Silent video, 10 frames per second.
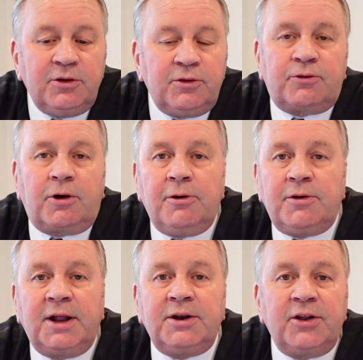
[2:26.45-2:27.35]

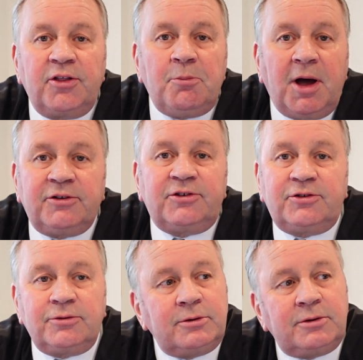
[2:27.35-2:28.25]
thrown under the
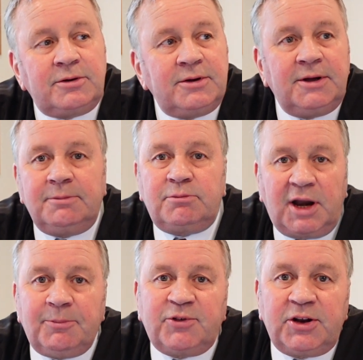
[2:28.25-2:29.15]
bus or
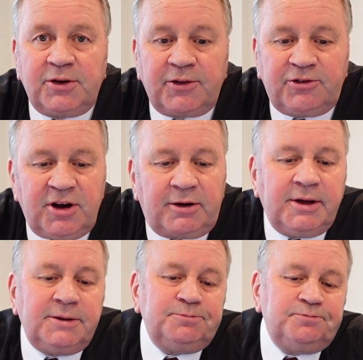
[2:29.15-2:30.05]
perhaps under the chariot.